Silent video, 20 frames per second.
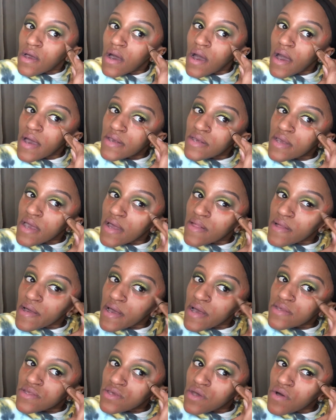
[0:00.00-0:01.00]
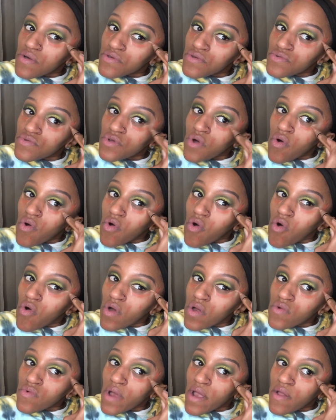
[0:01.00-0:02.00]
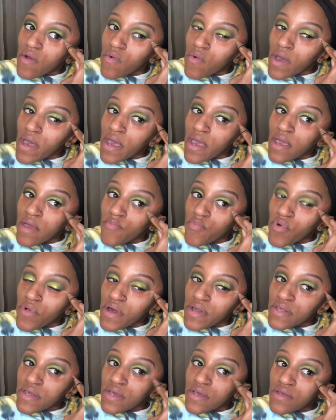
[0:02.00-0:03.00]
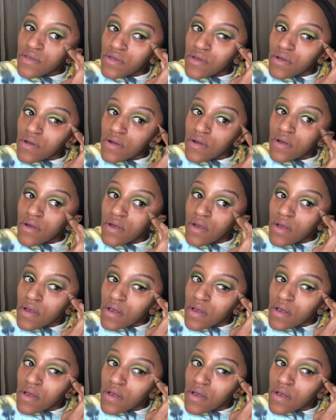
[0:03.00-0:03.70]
Again, like I tell you, don't go in right away blending your